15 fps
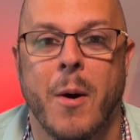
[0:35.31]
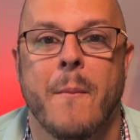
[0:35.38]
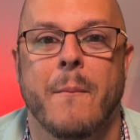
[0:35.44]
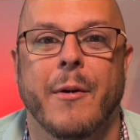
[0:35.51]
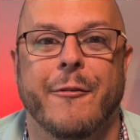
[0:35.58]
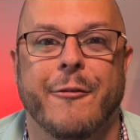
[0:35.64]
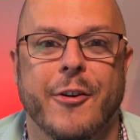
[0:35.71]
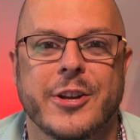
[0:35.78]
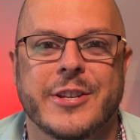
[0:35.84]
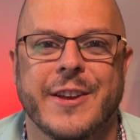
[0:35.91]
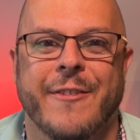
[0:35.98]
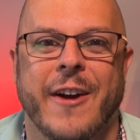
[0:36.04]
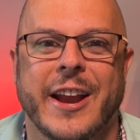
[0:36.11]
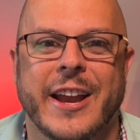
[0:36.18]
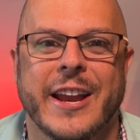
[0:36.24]
But first,
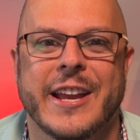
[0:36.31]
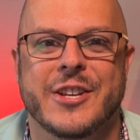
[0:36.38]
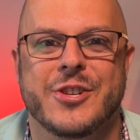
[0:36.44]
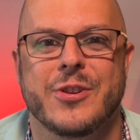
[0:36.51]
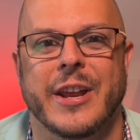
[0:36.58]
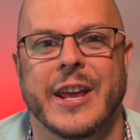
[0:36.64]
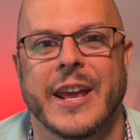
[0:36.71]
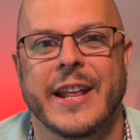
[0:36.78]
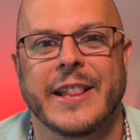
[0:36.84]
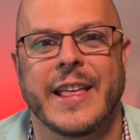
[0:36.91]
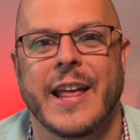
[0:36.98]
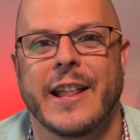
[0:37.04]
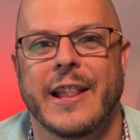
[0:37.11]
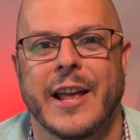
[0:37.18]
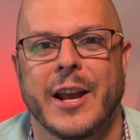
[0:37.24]
if I can get you to hit
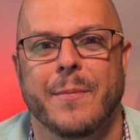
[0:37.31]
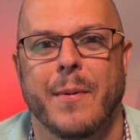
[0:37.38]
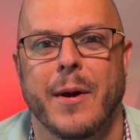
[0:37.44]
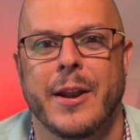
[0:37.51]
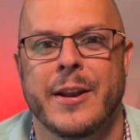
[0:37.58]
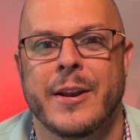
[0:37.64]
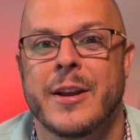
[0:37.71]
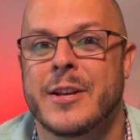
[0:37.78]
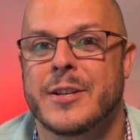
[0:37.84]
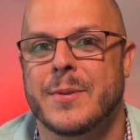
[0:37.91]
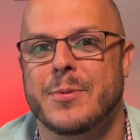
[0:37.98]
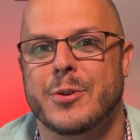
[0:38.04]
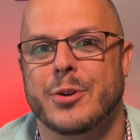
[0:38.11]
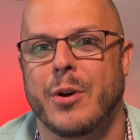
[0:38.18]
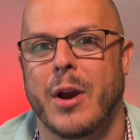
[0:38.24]
that like button,
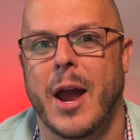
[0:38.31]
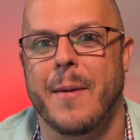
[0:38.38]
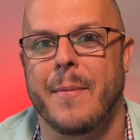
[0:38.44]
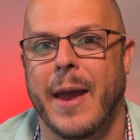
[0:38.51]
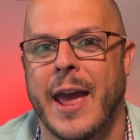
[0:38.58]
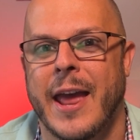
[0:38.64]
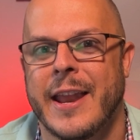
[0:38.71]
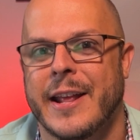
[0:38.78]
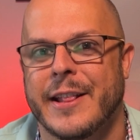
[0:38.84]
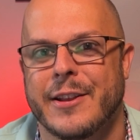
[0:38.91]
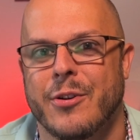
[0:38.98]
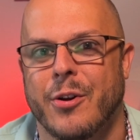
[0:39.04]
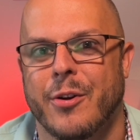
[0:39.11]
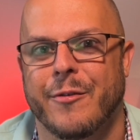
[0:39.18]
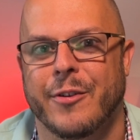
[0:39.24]
subscribe, and hit the
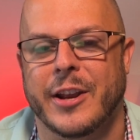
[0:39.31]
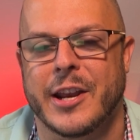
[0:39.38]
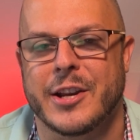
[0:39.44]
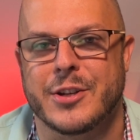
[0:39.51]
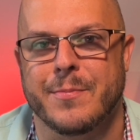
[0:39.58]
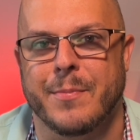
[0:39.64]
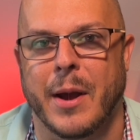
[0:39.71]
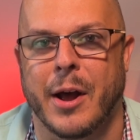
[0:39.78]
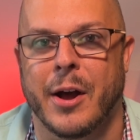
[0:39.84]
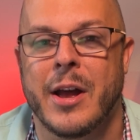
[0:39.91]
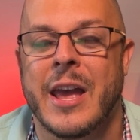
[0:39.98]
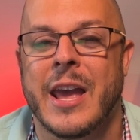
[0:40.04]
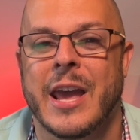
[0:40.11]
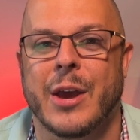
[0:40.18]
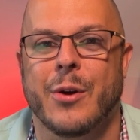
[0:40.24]
notification bell,
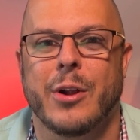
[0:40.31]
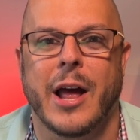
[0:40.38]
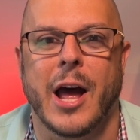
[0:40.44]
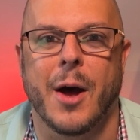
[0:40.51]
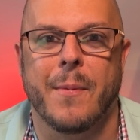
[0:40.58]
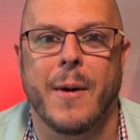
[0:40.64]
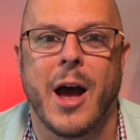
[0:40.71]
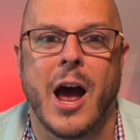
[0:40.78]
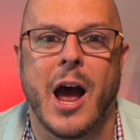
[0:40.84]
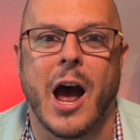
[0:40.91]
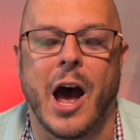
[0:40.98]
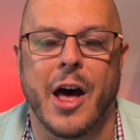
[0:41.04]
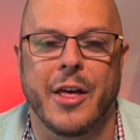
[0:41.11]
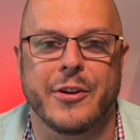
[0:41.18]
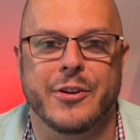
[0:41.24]
it will help
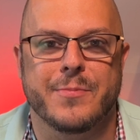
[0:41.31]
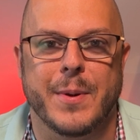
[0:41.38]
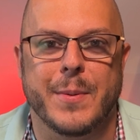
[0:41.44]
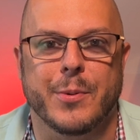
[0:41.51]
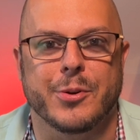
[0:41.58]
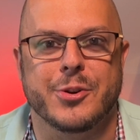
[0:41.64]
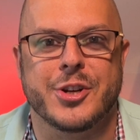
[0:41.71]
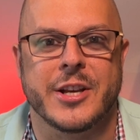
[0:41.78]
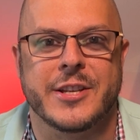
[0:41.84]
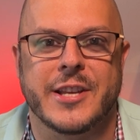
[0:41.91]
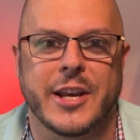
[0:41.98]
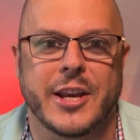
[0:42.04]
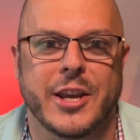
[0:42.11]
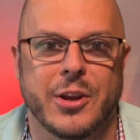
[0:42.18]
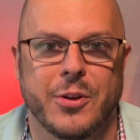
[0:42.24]
other people just
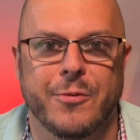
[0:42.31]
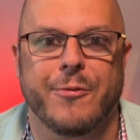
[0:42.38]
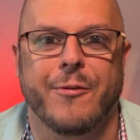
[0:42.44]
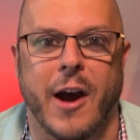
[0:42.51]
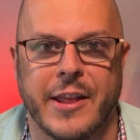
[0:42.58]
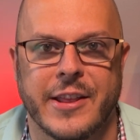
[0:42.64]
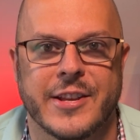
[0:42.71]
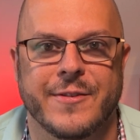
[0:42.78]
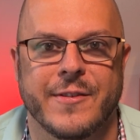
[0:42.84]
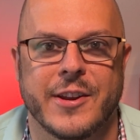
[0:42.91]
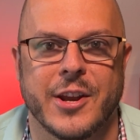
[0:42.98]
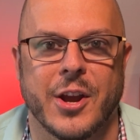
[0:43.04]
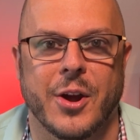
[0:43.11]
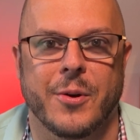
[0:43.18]
like you find this video.